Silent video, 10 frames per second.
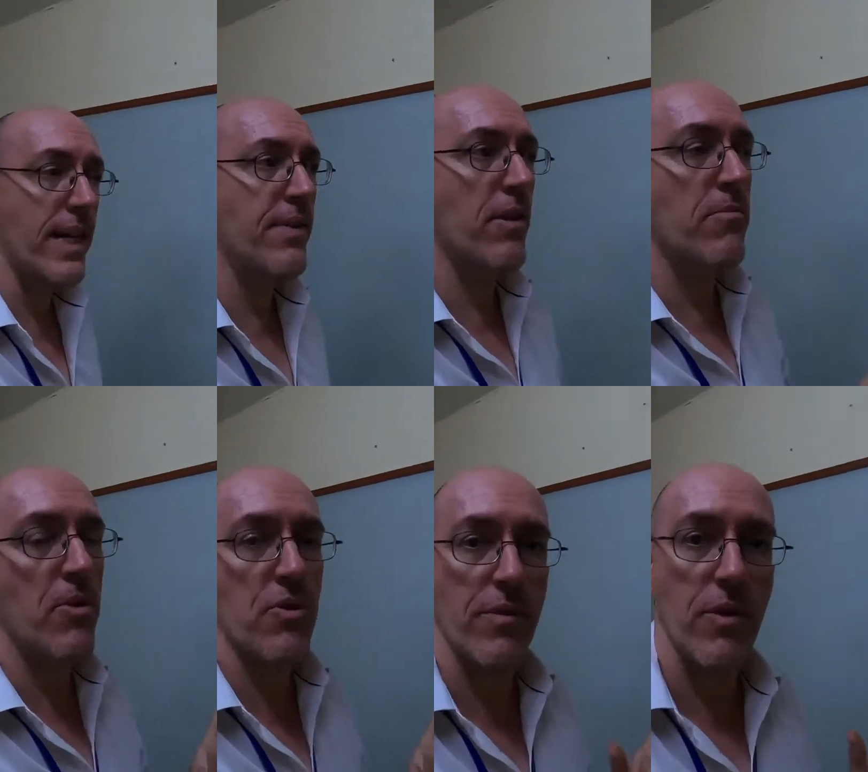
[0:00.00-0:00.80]
Even though
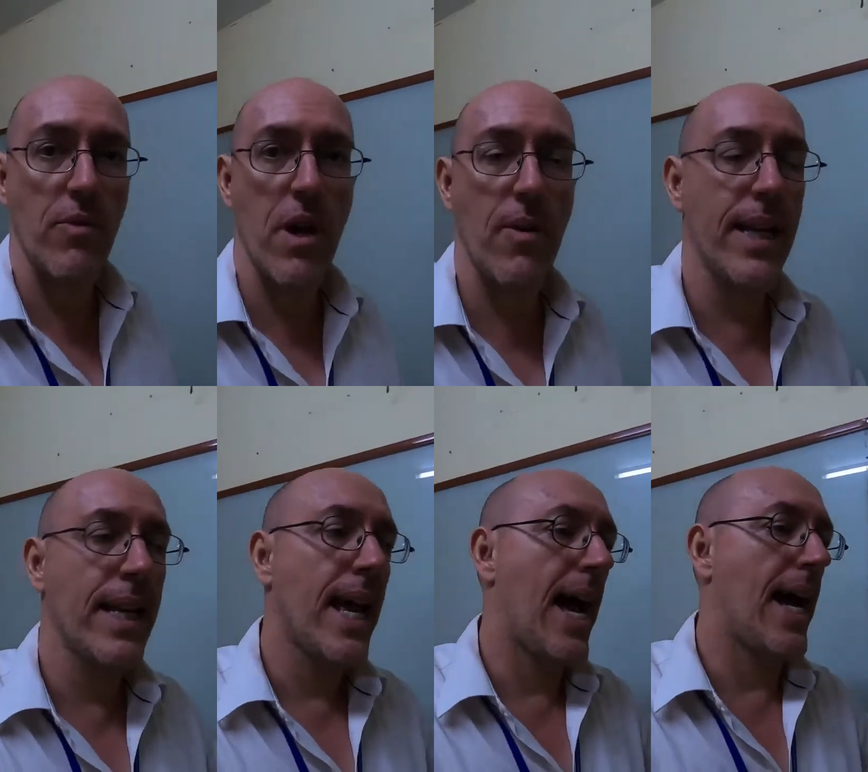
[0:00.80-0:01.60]
most of you know it,
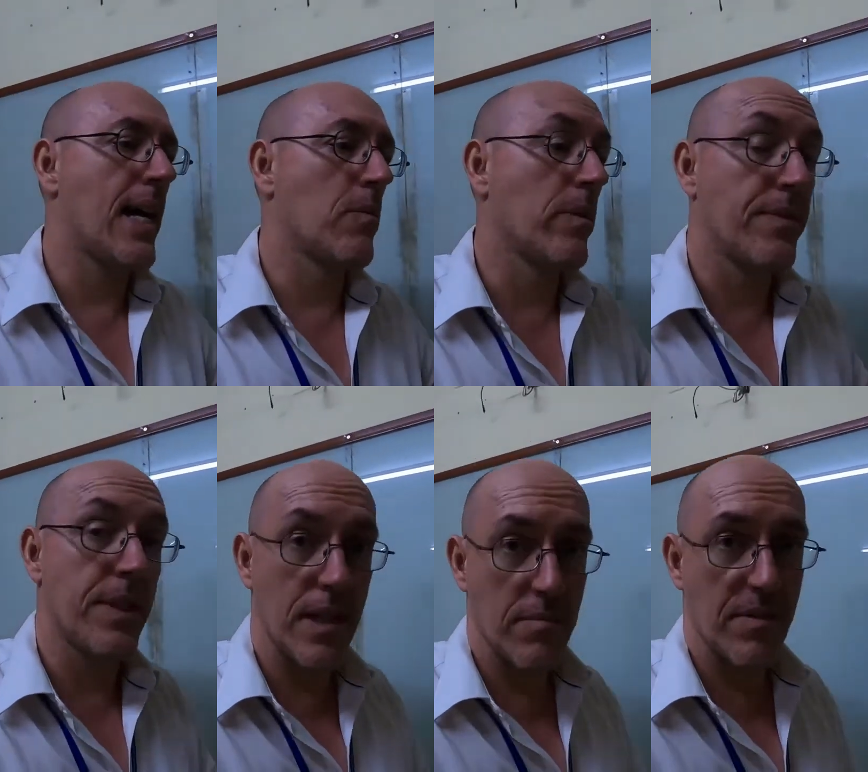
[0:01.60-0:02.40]
we've
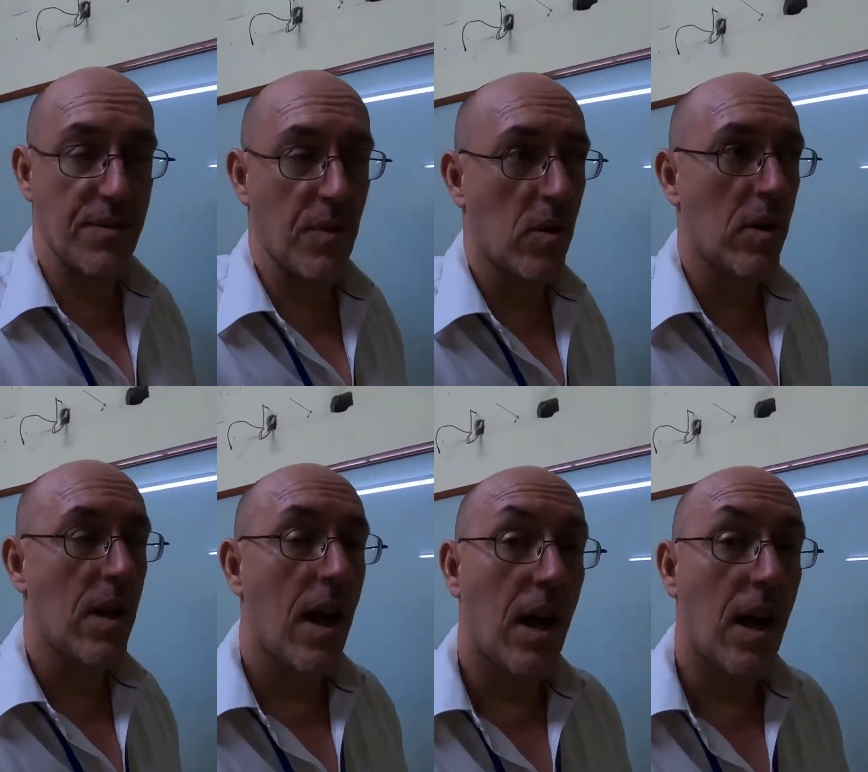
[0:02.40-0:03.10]
done it before,